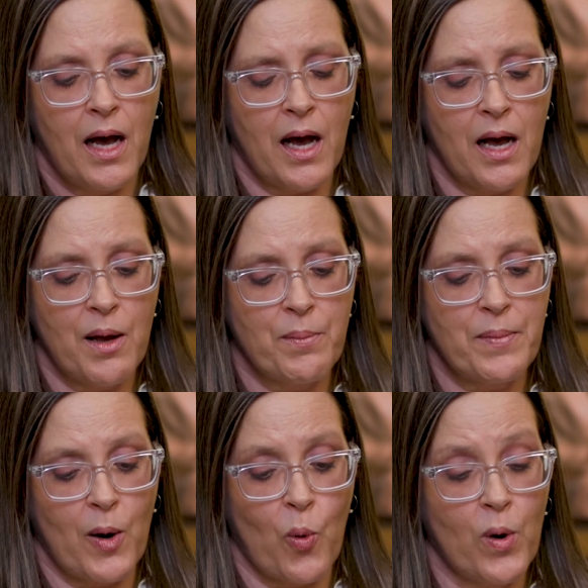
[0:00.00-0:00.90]

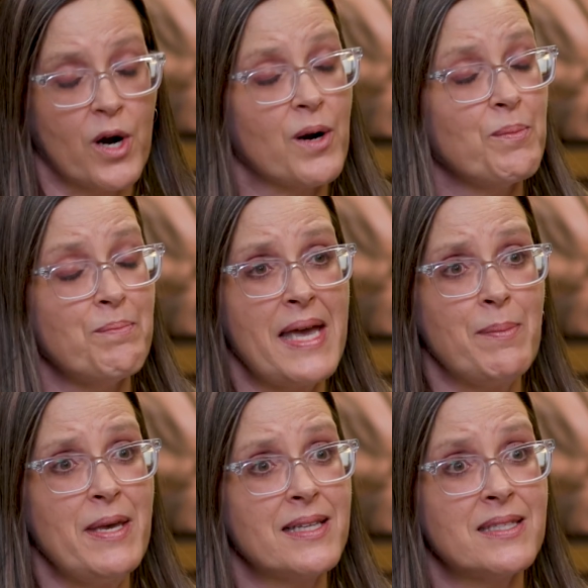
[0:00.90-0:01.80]
Or
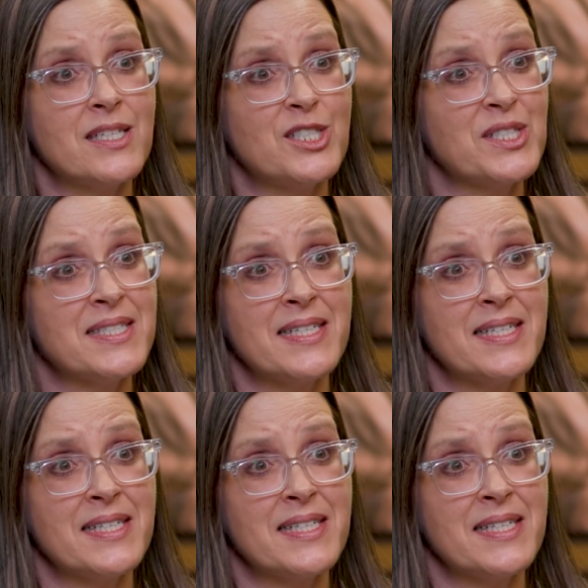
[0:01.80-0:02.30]
maybe it's to just